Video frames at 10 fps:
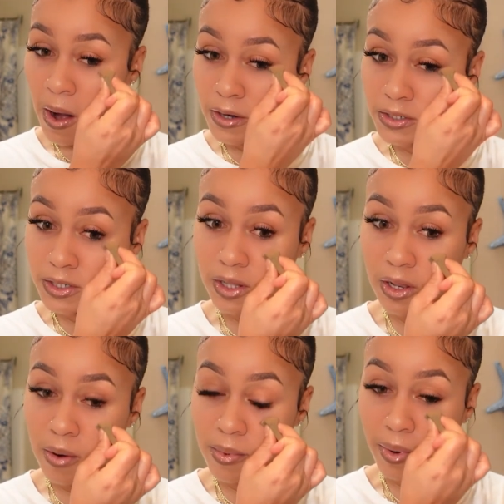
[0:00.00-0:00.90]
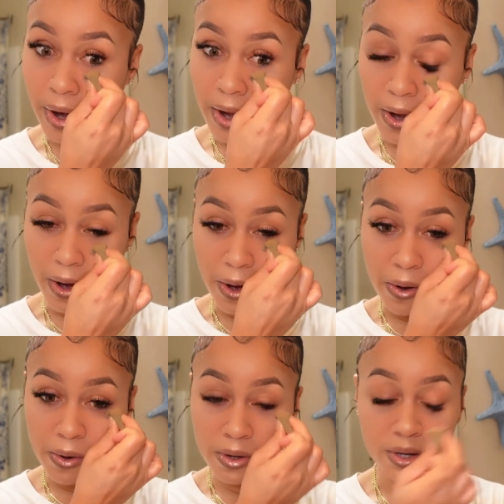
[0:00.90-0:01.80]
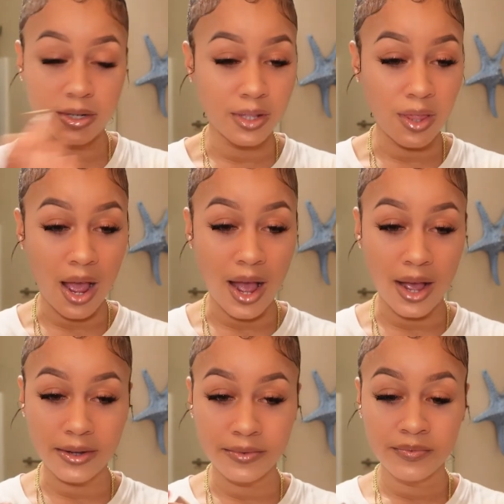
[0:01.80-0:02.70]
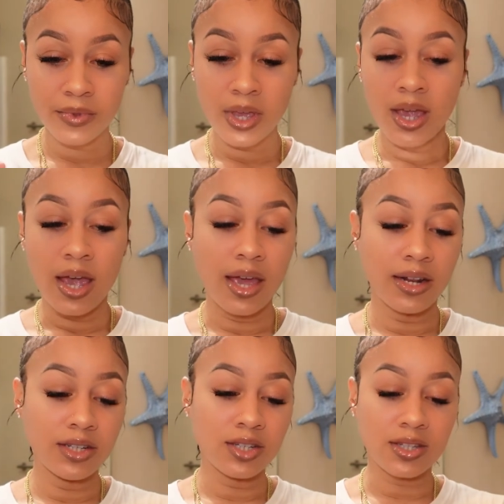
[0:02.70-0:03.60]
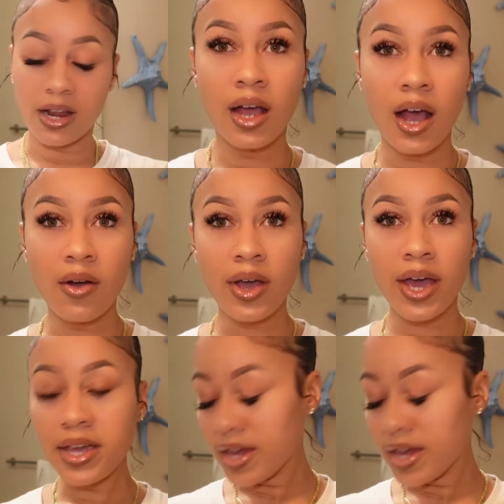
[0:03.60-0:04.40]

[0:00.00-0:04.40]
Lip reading: just a little bit right here under the eye. And it just kind of, okay,